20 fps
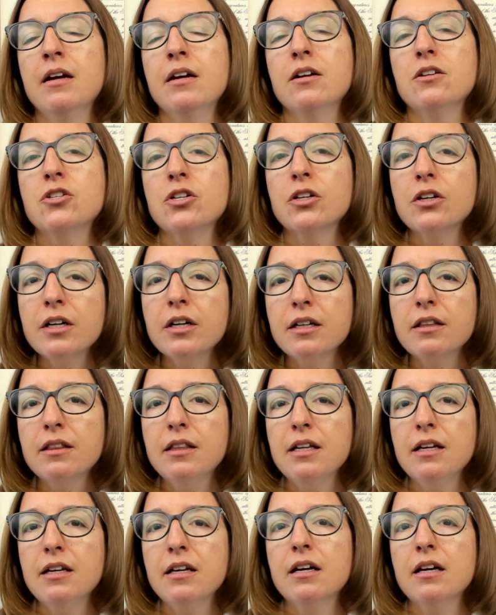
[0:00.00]
During
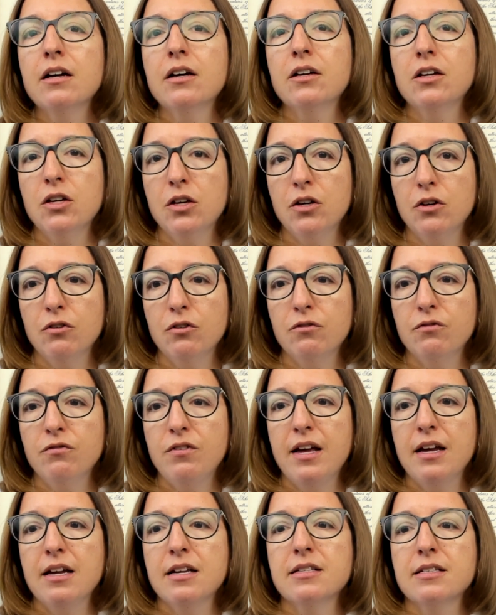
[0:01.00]
the acute
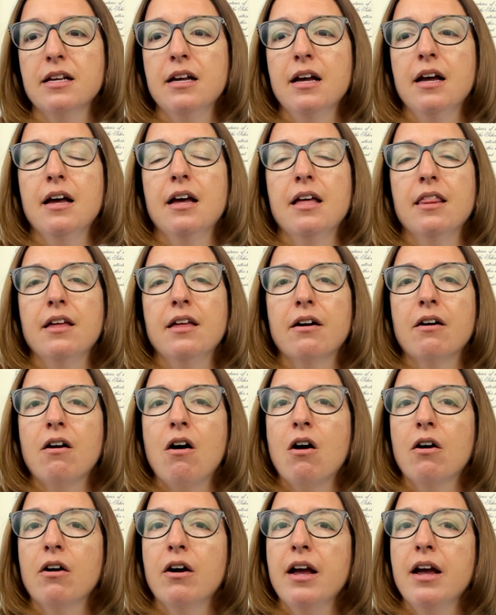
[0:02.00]
phase, there
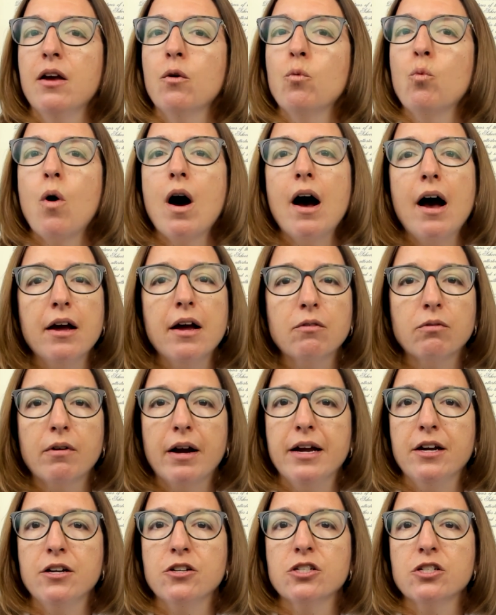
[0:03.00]
are a wide
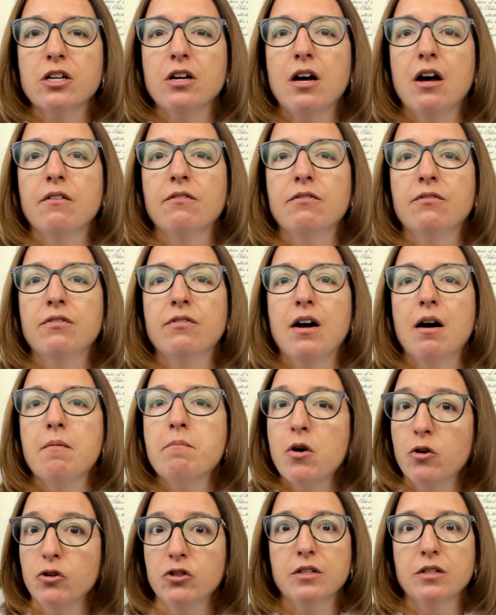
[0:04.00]
range of
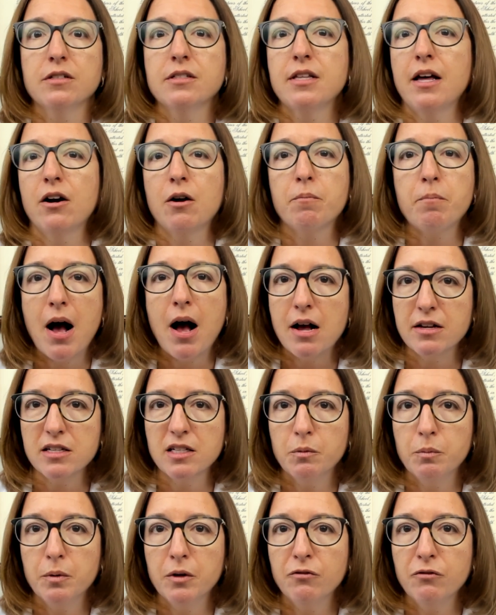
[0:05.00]
emotions that are
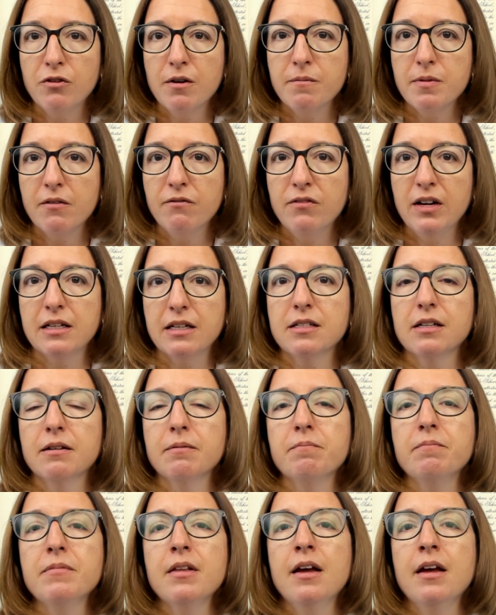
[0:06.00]
possible from the
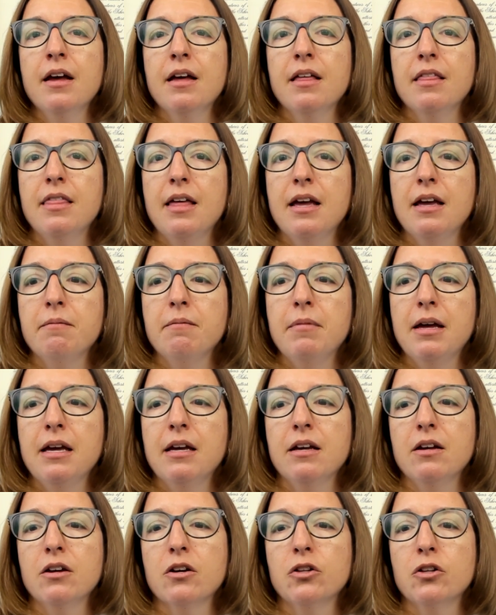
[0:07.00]
victim. They may
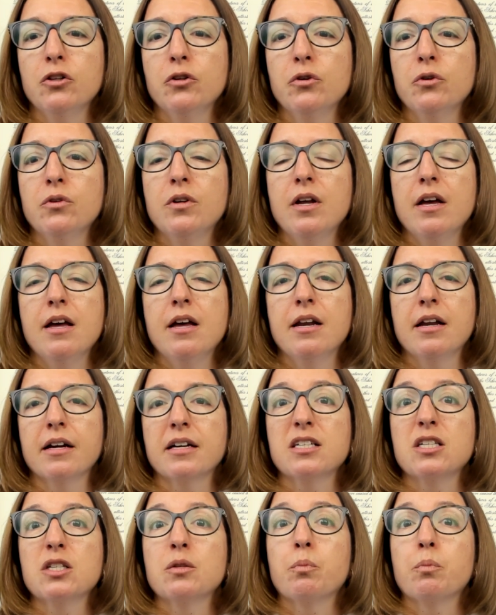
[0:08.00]
include an
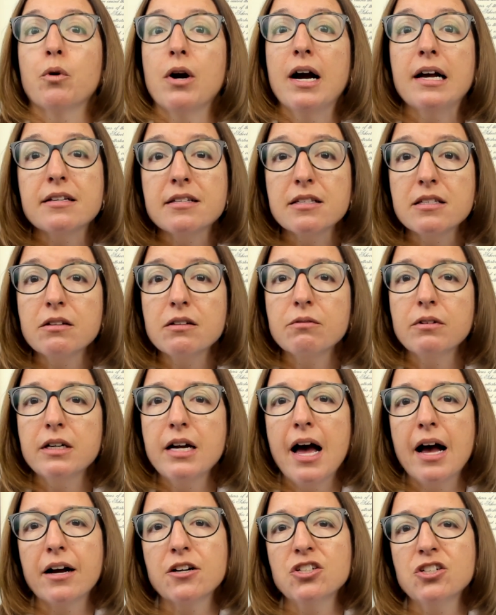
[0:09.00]
expressed
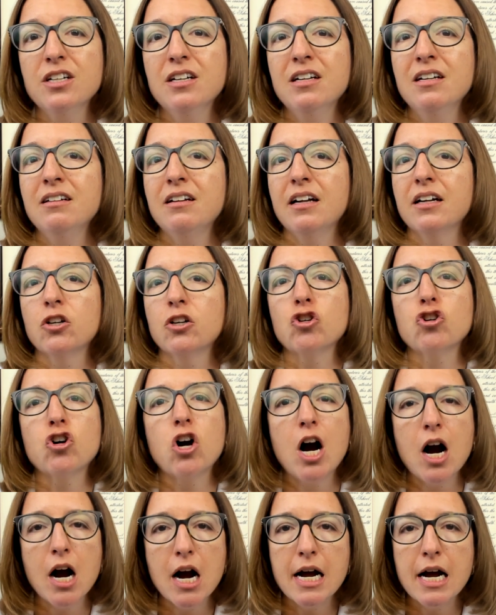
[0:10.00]
reaction, like
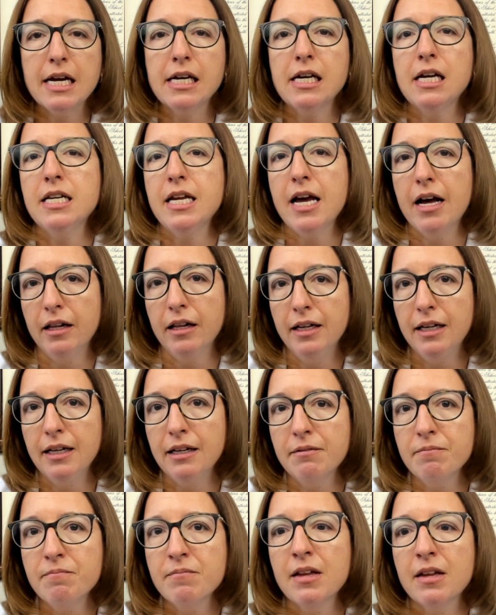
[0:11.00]
crying and
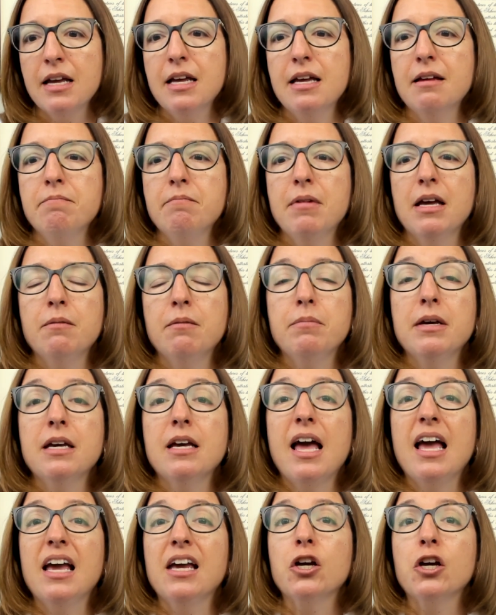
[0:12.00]
yelling. It may
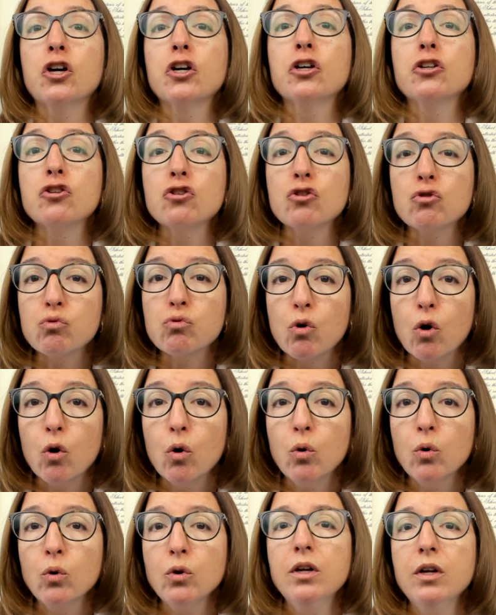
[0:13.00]
be a
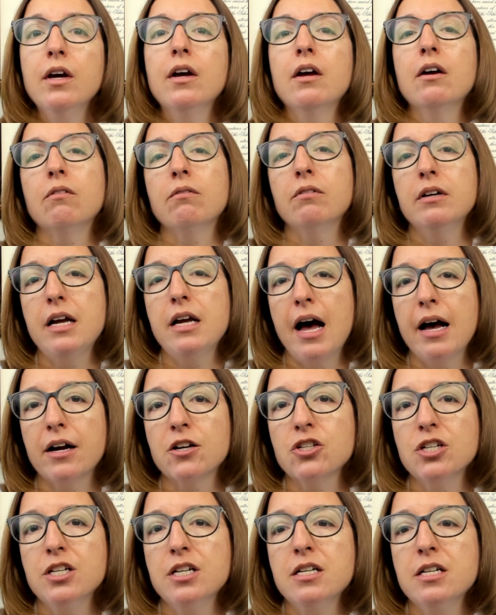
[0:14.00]
controlled
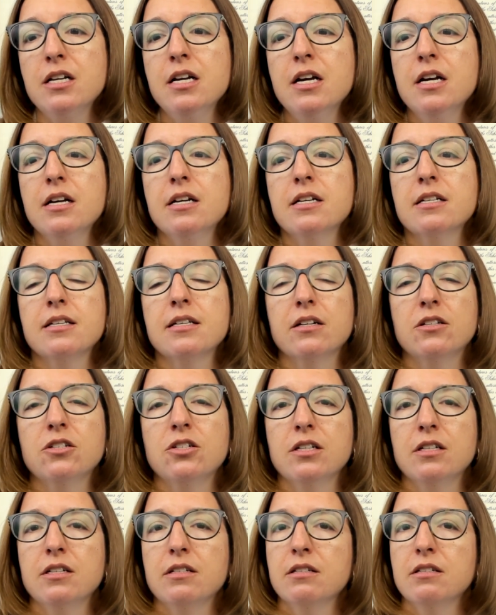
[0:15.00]
reaction, such
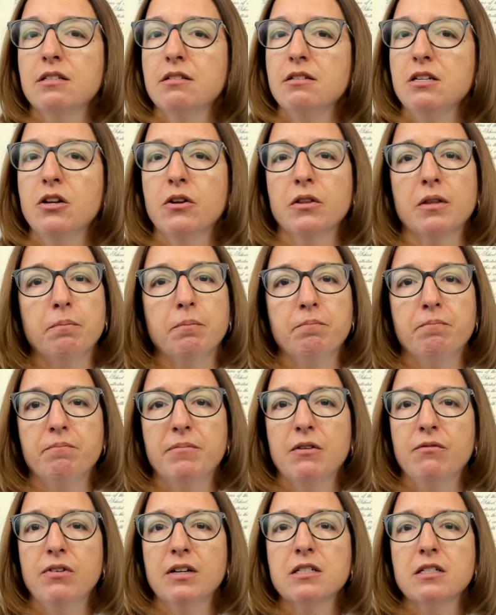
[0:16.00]
as, you know,
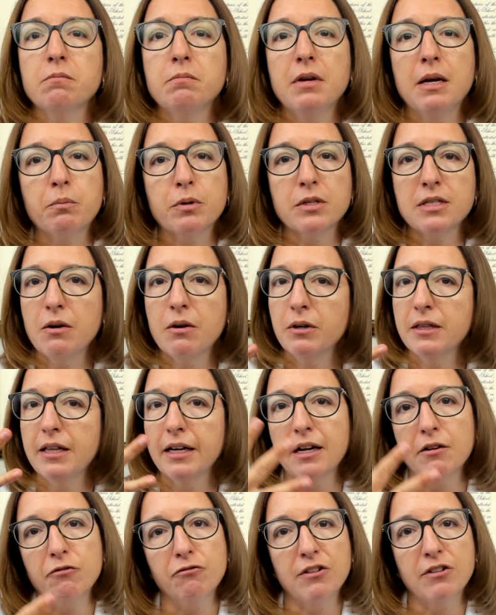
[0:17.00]
the victim may present with like
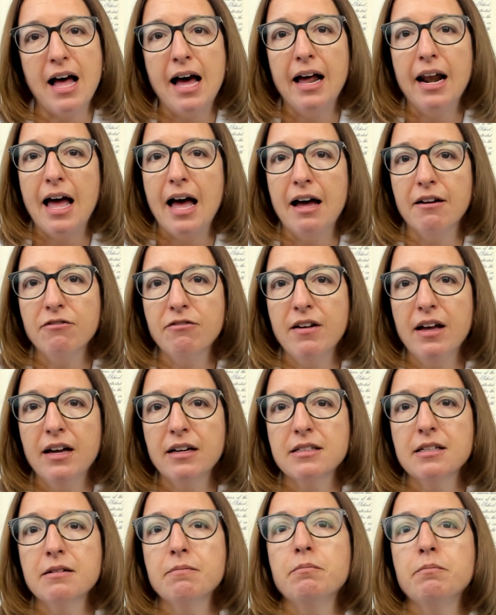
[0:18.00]
a flat
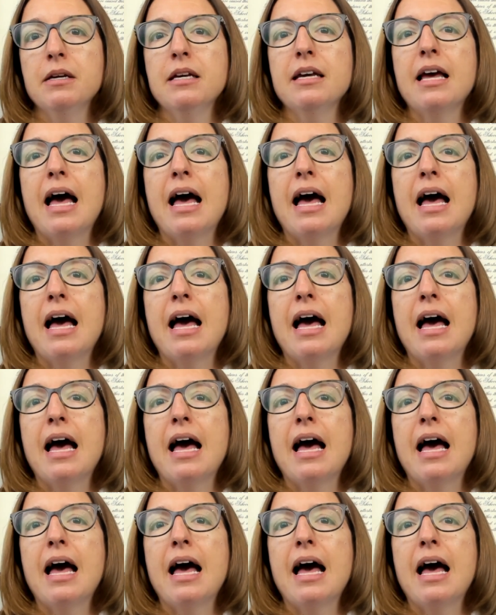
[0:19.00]
affect and be